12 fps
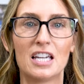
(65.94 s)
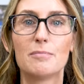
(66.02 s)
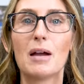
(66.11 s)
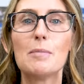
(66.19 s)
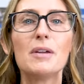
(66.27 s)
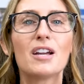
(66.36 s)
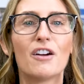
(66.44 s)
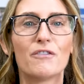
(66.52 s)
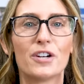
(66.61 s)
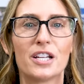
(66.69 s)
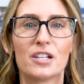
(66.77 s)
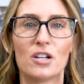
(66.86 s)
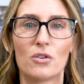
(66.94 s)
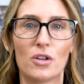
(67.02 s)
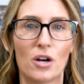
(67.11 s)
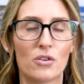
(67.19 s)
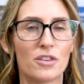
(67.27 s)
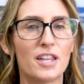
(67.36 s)
It might be comforting to know
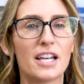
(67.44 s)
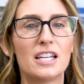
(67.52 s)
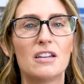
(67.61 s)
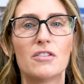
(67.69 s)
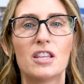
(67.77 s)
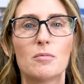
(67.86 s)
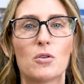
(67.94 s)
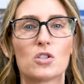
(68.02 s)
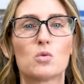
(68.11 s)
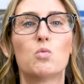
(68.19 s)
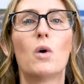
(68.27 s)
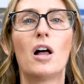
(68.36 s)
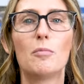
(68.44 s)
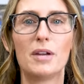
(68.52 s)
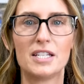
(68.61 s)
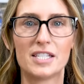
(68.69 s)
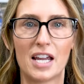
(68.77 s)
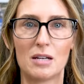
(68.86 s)
though that even the most
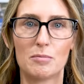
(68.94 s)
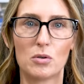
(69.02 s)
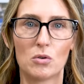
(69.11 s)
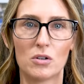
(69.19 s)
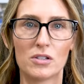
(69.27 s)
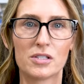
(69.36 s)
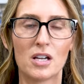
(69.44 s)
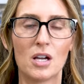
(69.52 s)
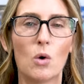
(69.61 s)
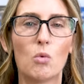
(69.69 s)
well-maintained pools